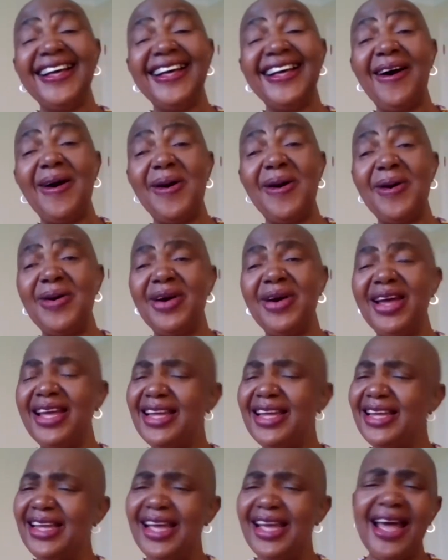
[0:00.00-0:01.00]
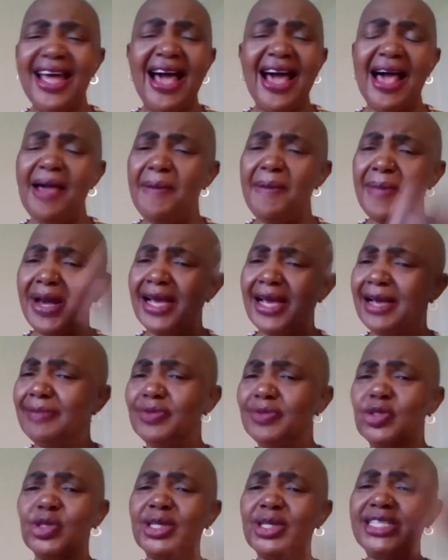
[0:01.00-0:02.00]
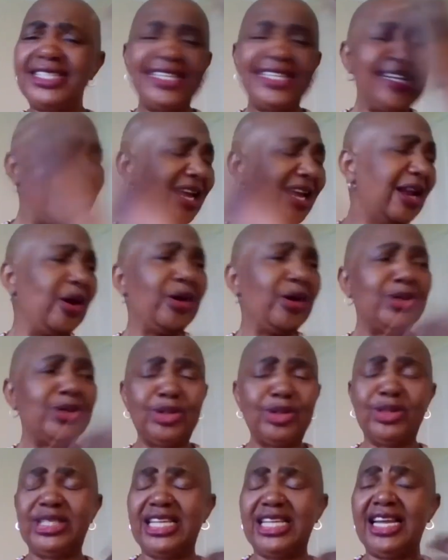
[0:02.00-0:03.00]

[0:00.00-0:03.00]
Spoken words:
Oh, hey, I'm sweating a lot today.